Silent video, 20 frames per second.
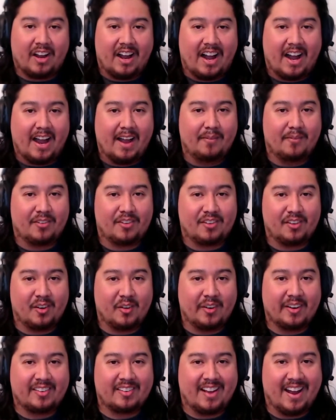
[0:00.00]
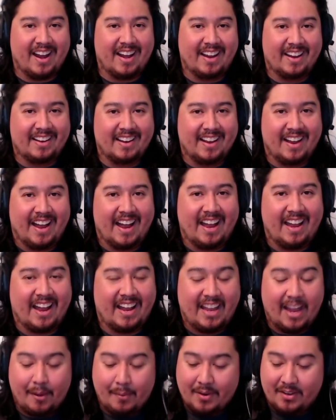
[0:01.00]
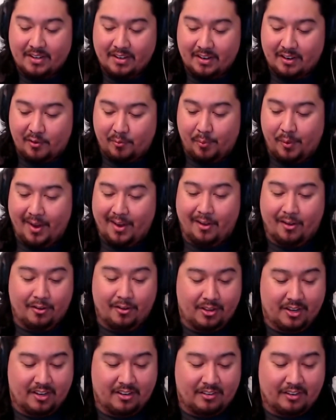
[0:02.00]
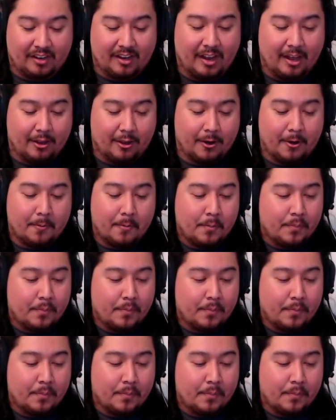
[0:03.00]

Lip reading: I am so excited, and I can't wait to display all these together.